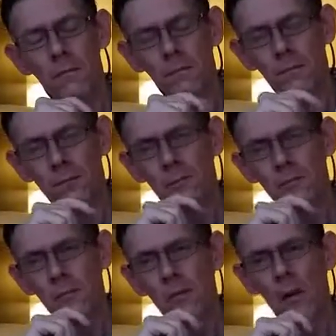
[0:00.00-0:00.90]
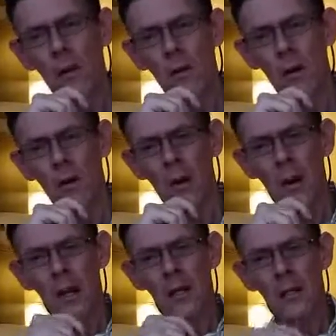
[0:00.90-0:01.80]
You know,
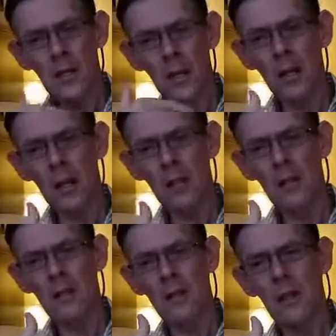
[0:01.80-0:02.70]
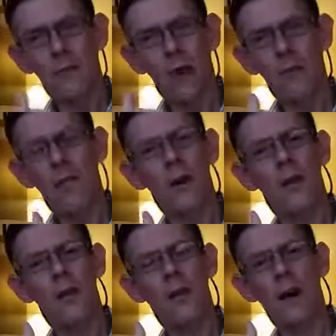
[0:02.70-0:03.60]
sin is my
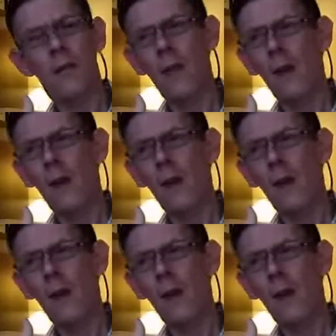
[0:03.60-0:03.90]
father.